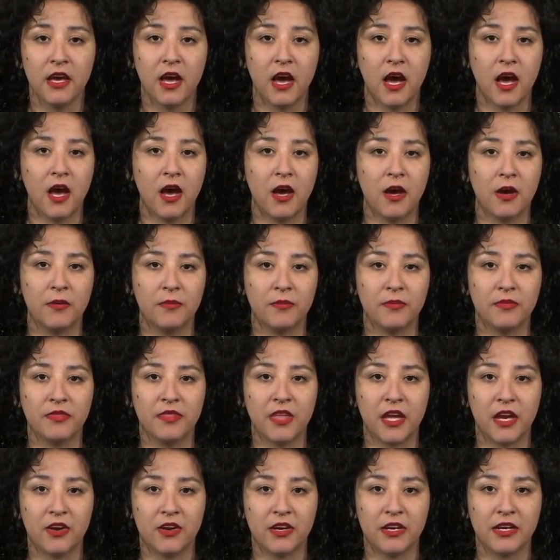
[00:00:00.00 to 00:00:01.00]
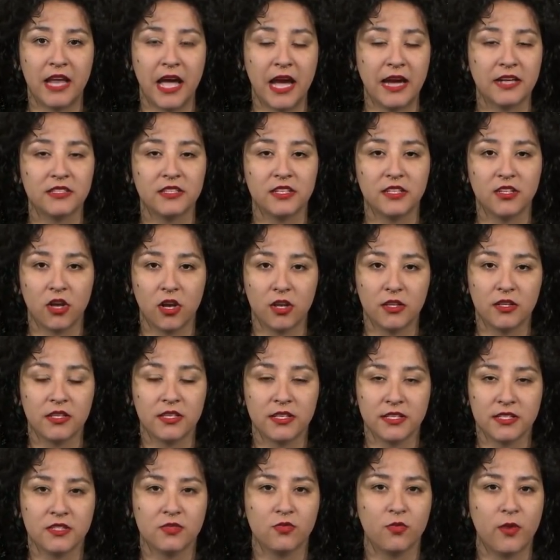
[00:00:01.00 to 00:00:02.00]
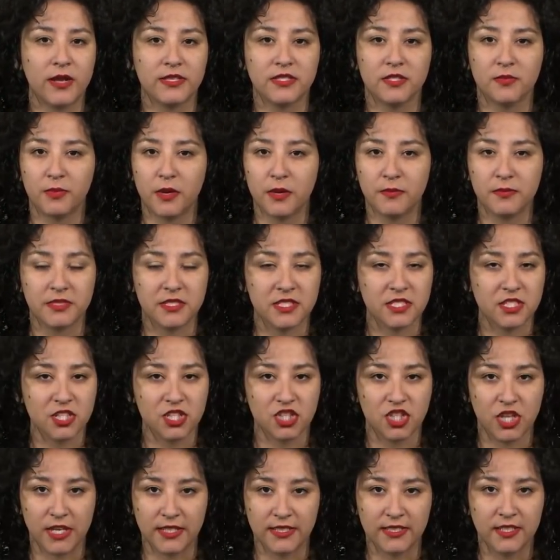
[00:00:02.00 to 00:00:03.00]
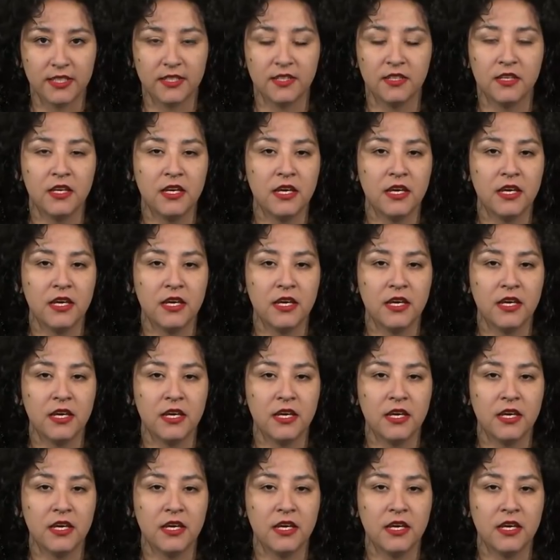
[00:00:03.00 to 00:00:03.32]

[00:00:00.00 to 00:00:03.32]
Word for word: They're enacting all his white supremacist agenda.